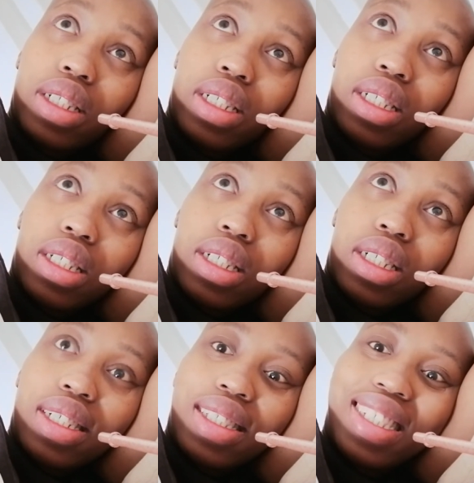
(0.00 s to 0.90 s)
like
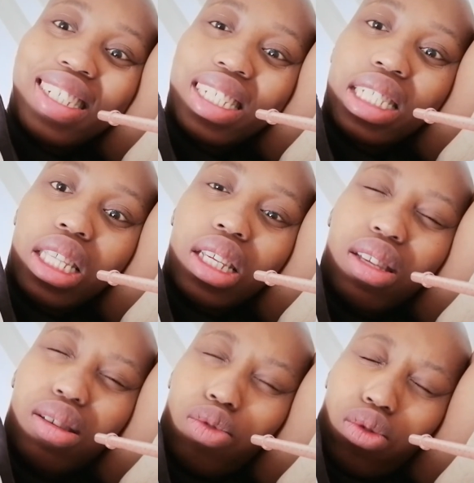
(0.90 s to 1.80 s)
I can taste the
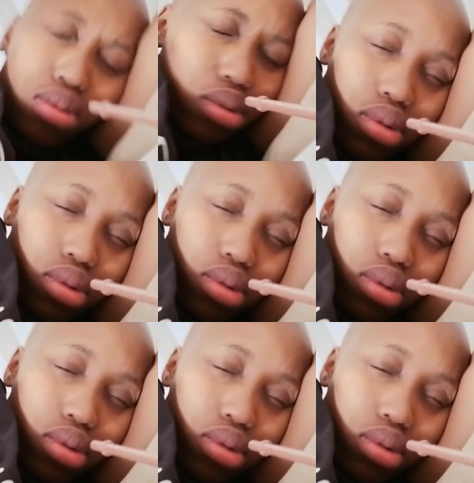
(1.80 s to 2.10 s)
chemo.